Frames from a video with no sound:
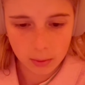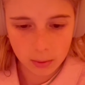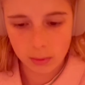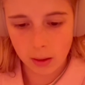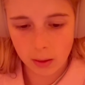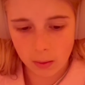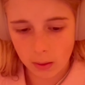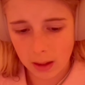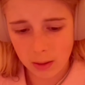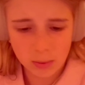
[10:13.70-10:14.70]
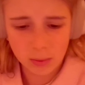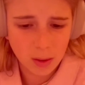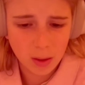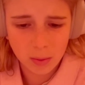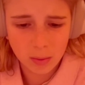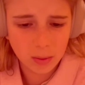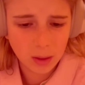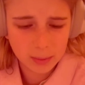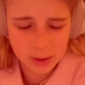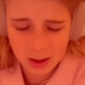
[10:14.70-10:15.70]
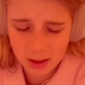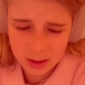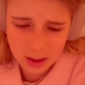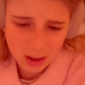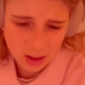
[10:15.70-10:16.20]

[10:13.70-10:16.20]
Uh, I don't know. I'm just gonna say